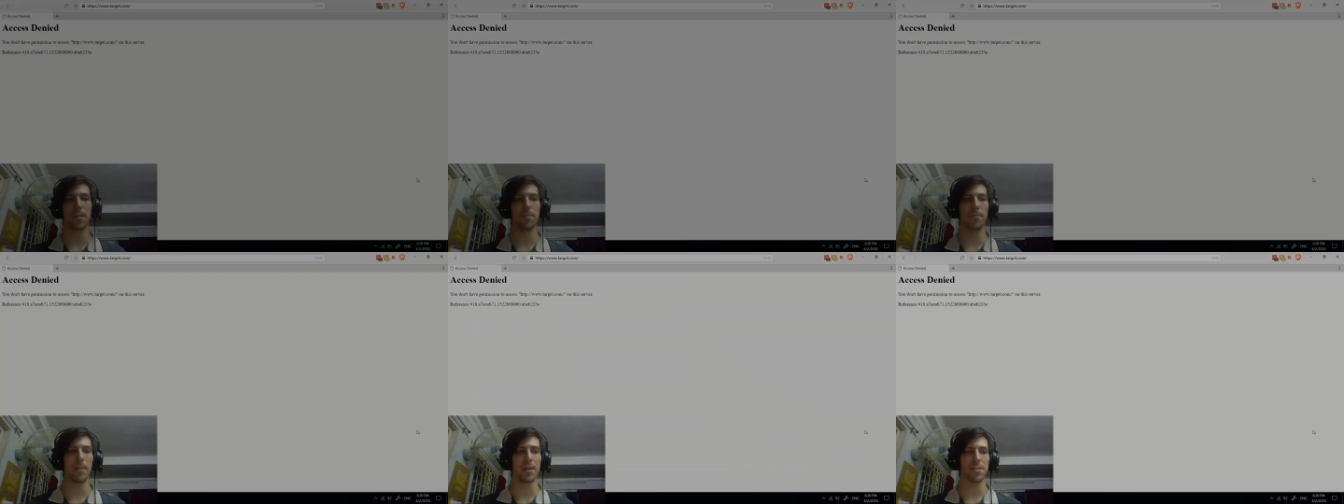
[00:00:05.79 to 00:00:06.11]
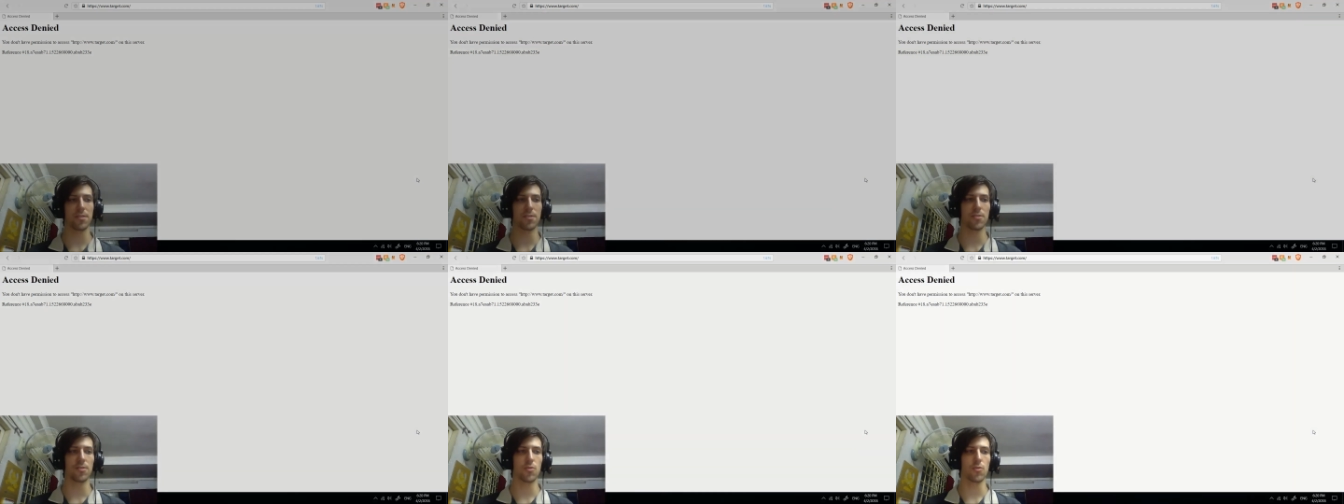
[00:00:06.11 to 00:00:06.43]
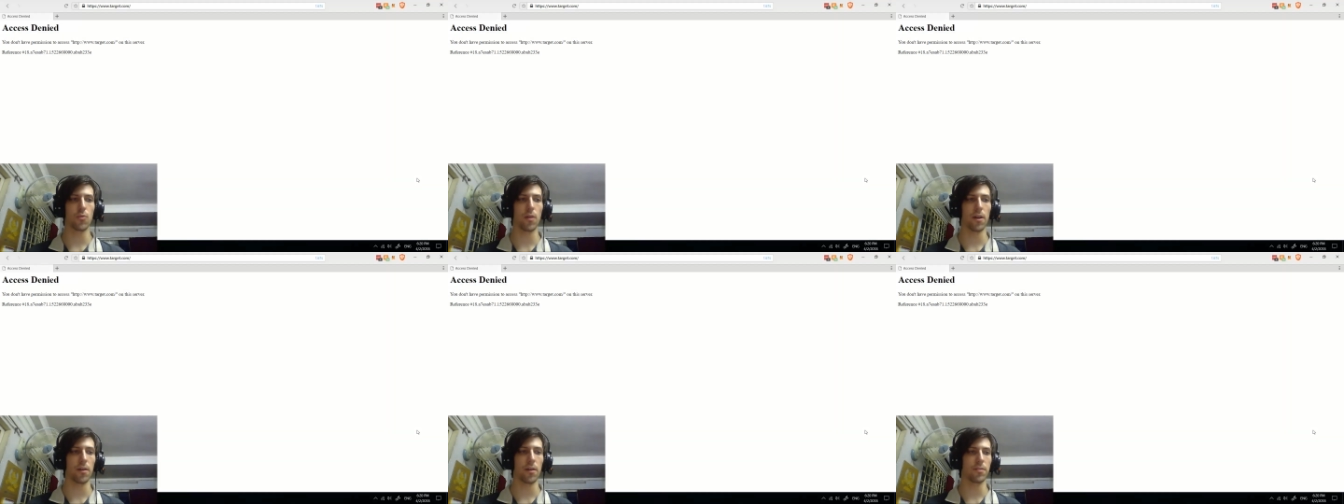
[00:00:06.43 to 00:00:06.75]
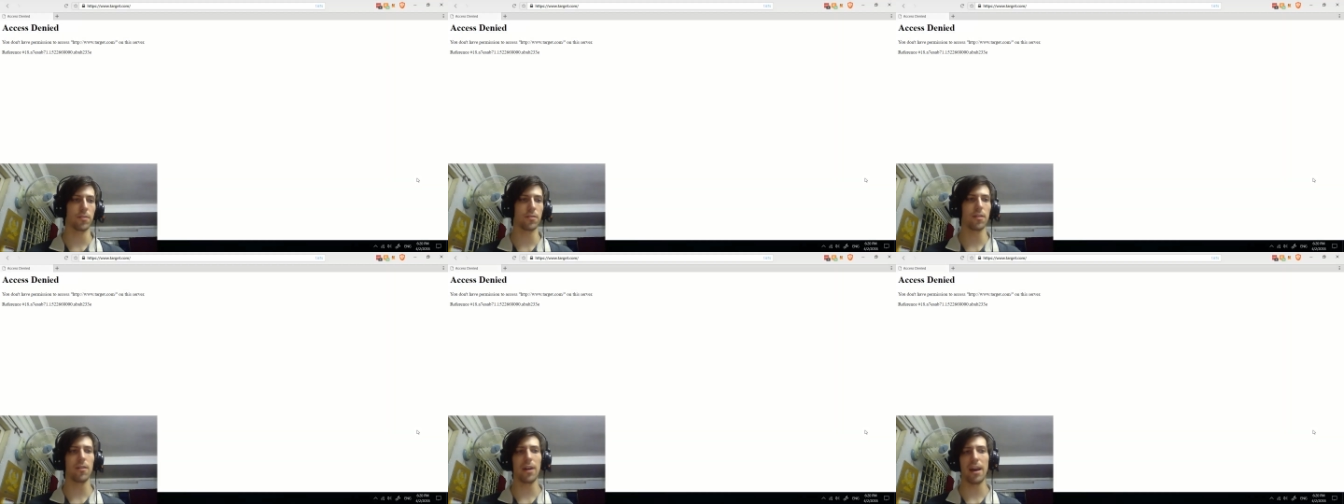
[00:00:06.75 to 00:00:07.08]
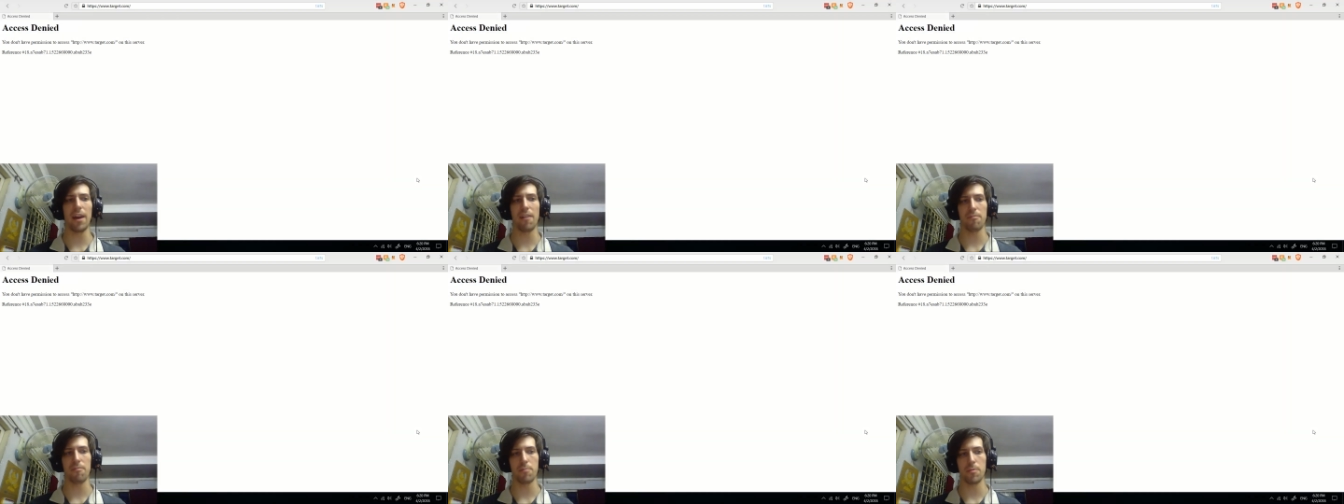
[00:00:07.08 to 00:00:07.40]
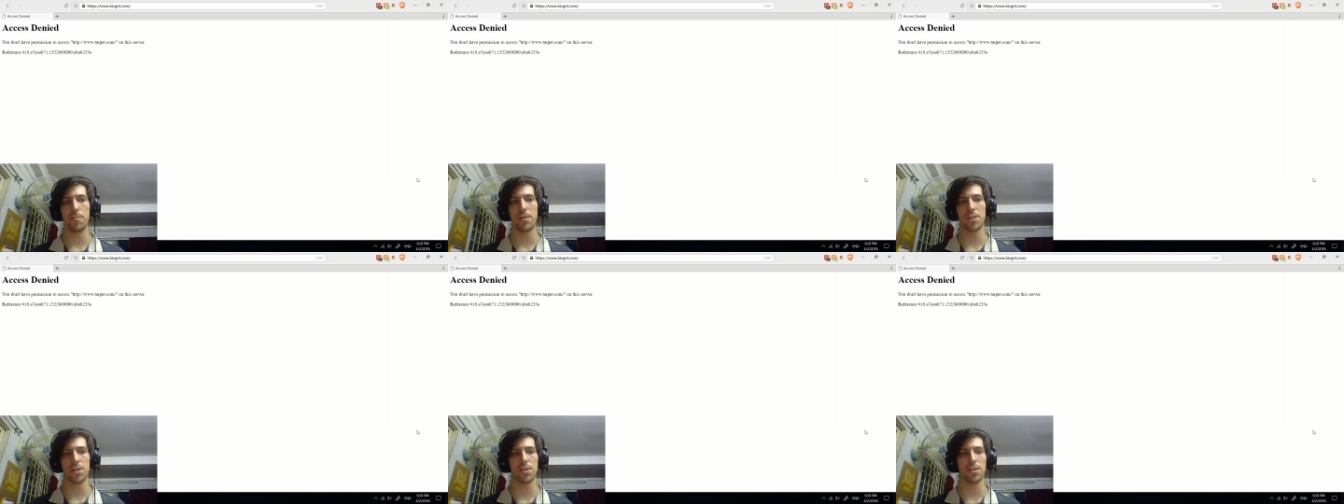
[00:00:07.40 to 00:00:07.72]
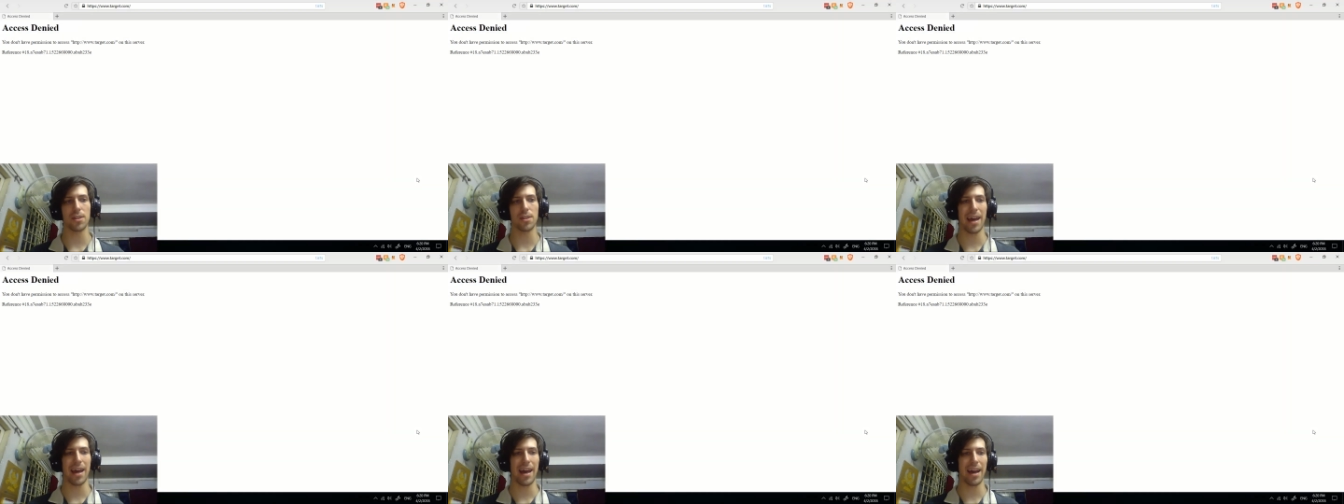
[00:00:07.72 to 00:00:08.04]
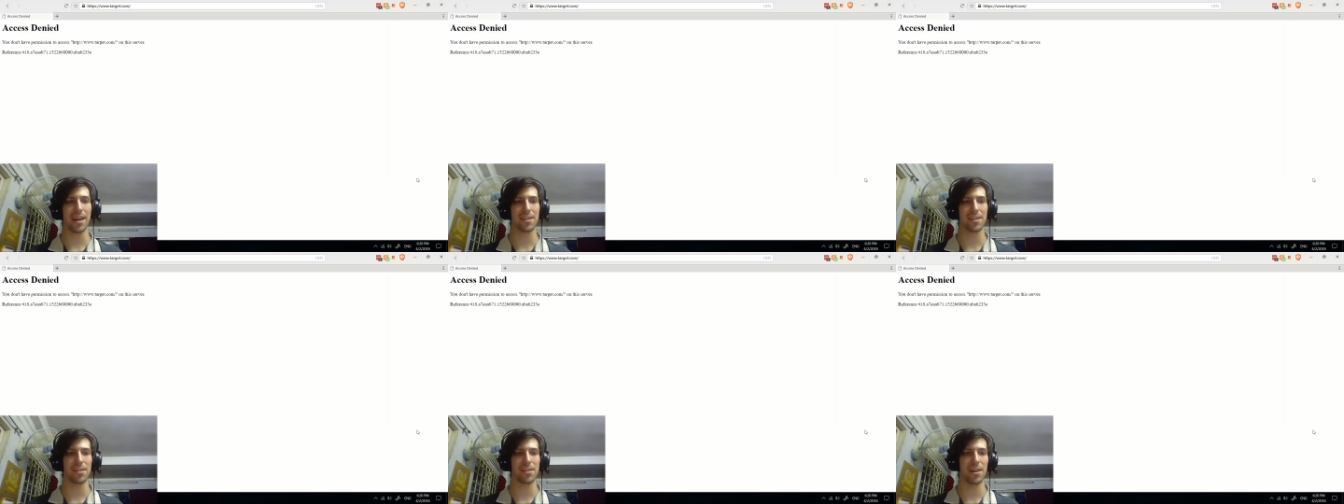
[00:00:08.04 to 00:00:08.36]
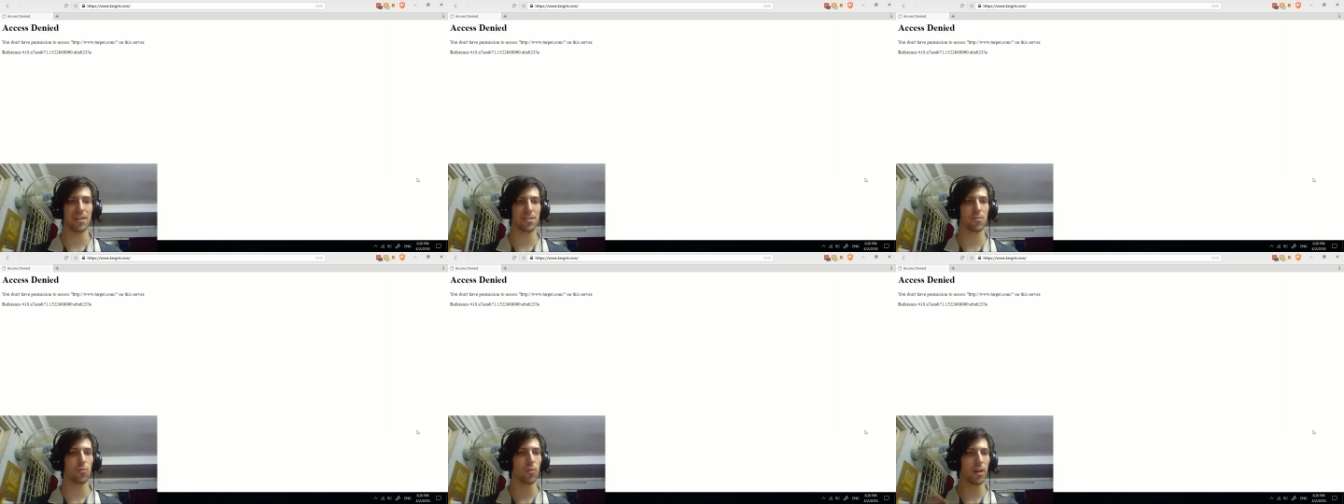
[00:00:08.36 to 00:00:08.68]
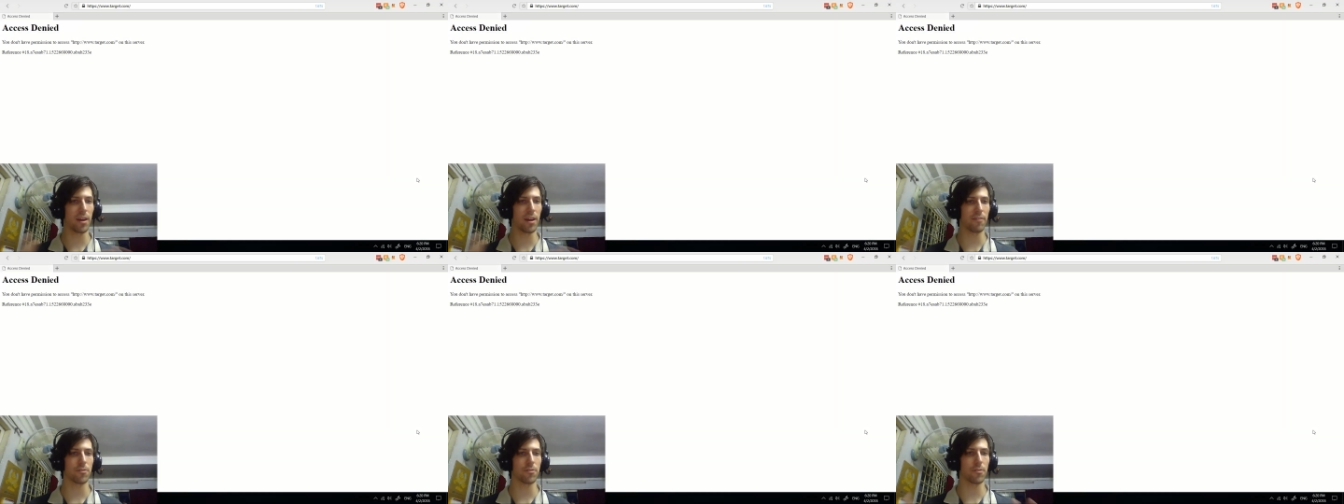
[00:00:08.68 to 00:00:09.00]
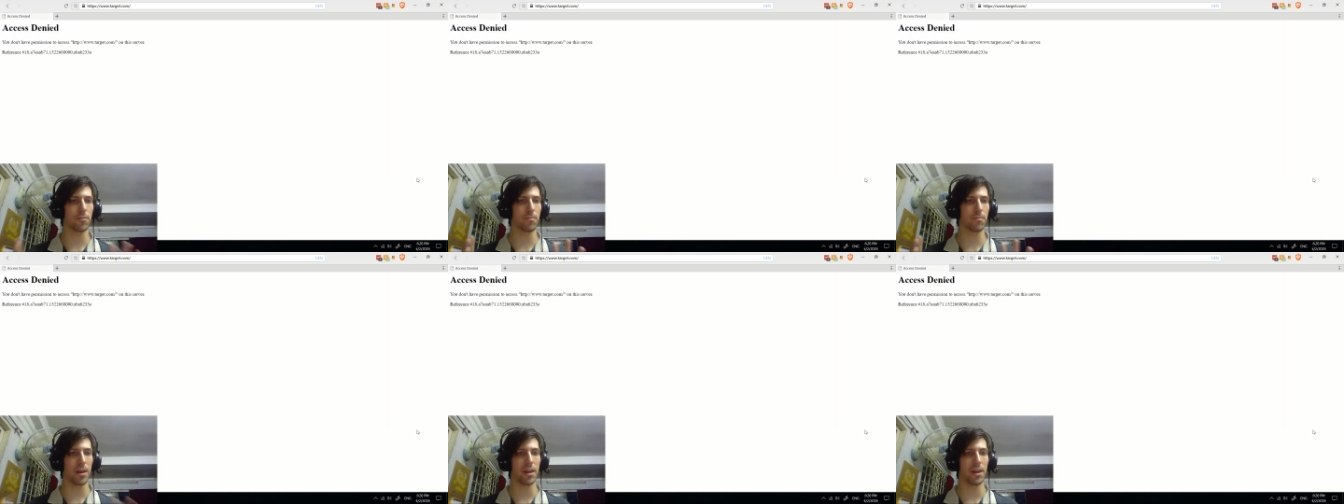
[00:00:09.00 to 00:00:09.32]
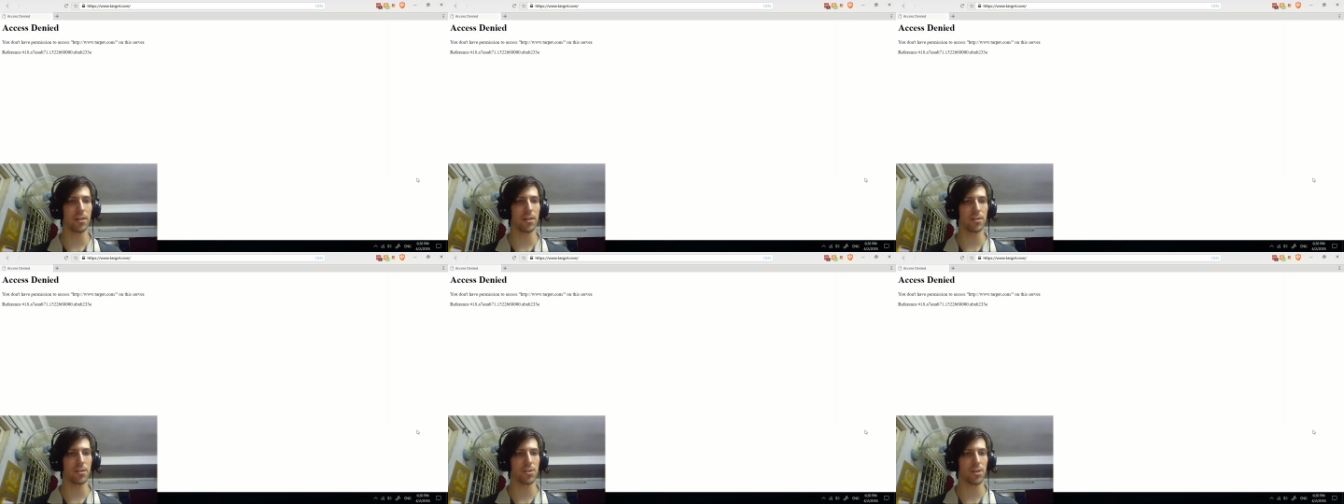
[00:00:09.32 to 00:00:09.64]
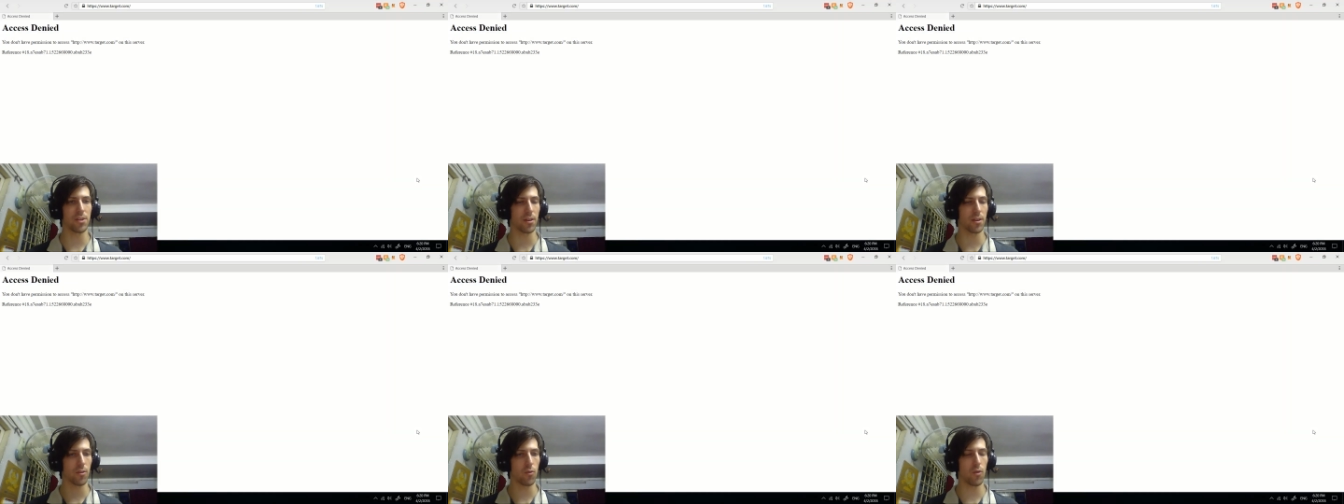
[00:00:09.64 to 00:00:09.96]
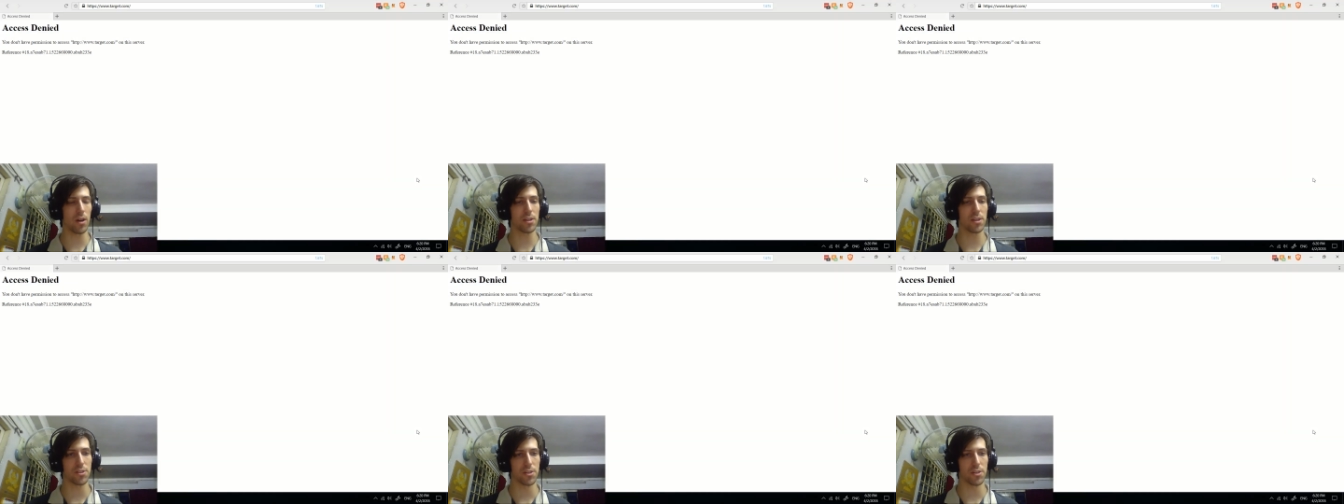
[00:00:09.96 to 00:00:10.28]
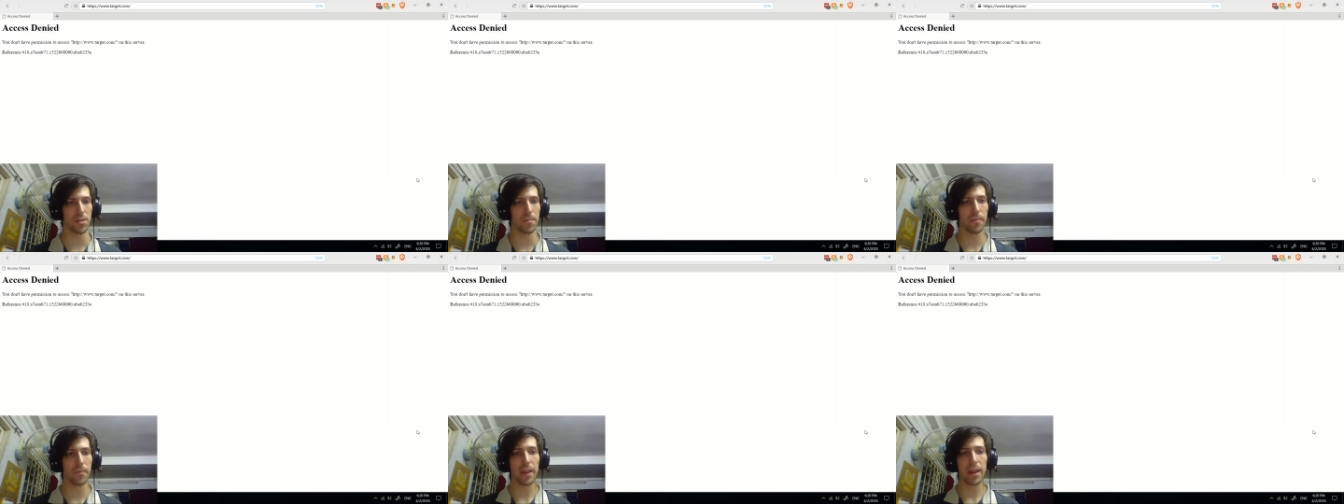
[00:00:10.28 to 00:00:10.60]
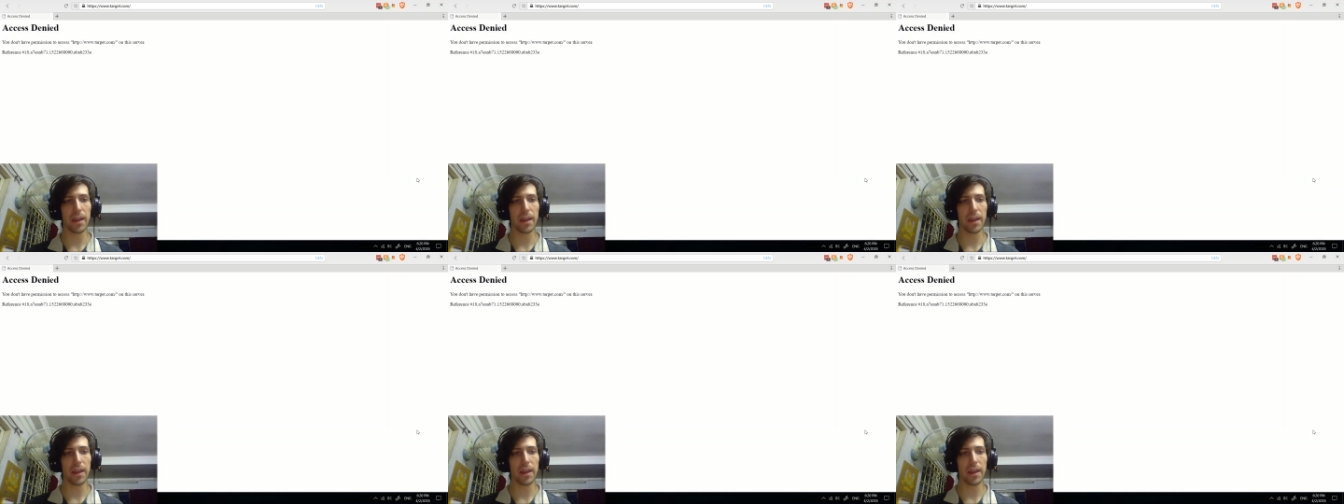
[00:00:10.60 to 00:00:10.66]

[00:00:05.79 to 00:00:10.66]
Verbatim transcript: message where you don't have permission to access whatever page in question,